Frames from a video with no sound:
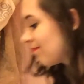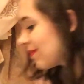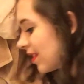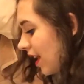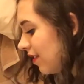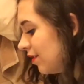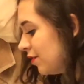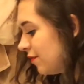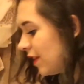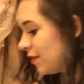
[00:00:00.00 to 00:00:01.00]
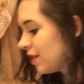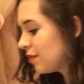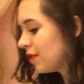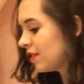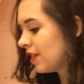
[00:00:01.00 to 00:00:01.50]
I don't know if I really want to
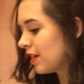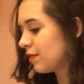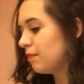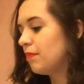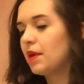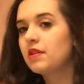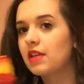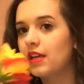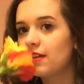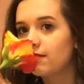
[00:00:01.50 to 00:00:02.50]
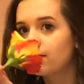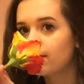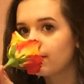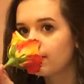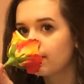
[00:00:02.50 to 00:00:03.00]
like burn it.
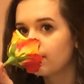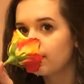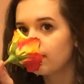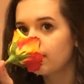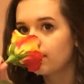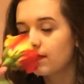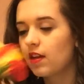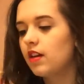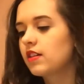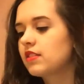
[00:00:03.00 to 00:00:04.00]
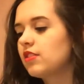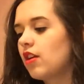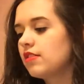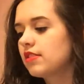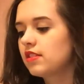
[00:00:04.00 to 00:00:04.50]
Oh, it honestly
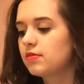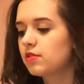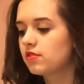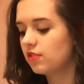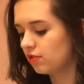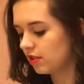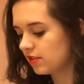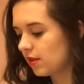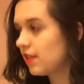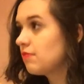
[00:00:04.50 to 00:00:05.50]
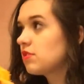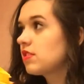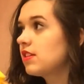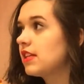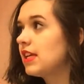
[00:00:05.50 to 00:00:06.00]
smells so good. So I think I'm just gonna
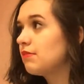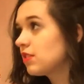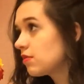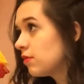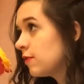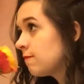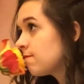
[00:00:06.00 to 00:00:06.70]
keep this one.